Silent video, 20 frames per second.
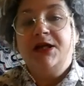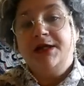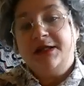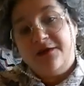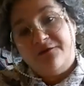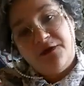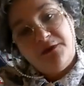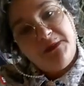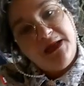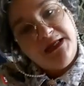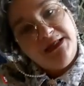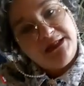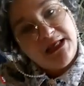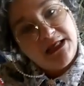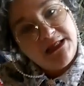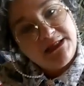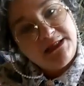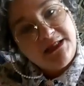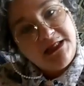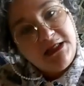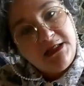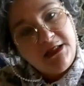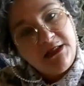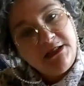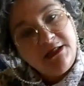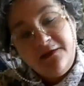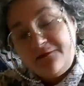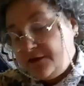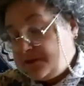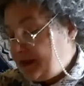Never mind this, dear,
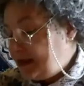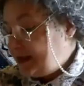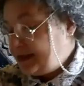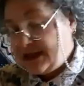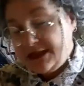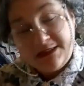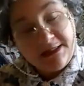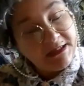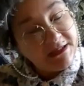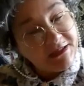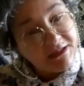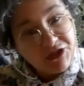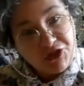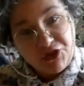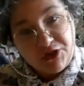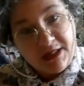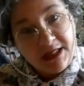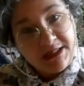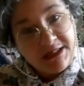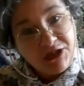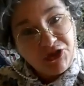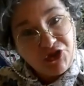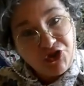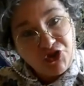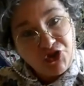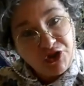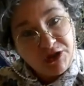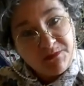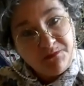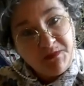never mind. This is this is
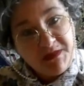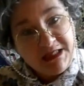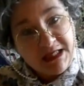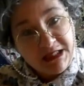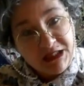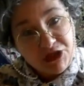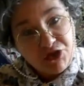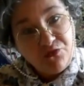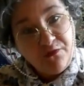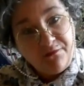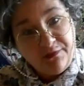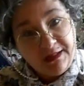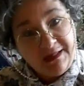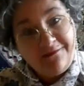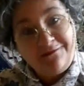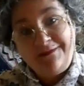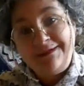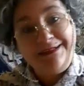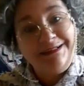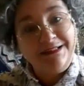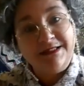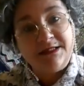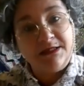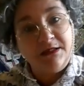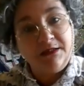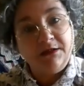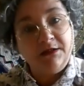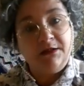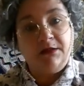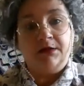just medicinal flavourings.
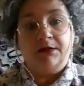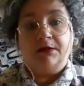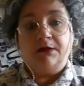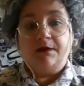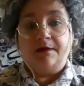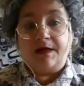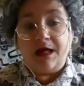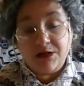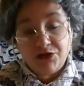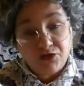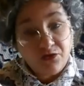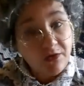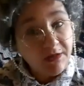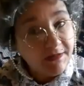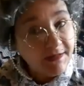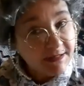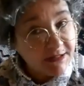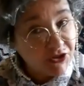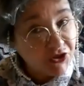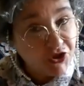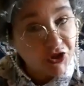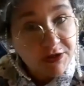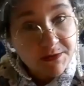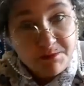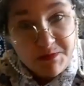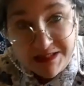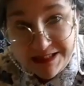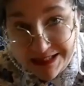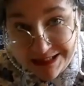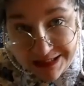That's all, it's just
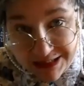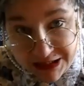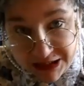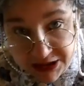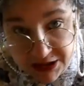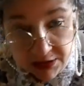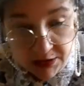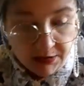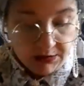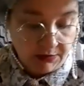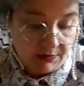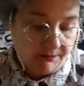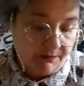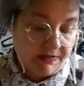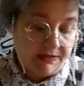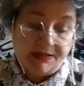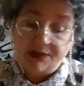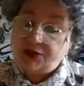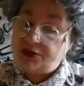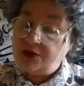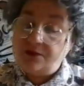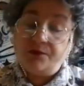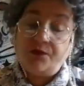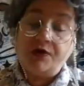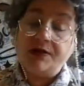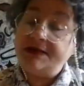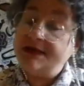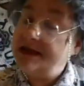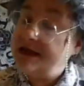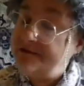medicinal. Mrs
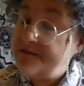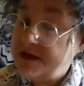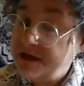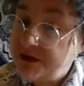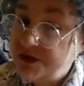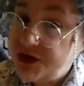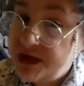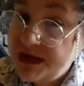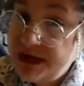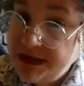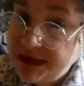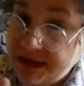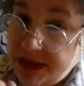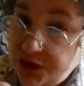Doubtwater never drinks.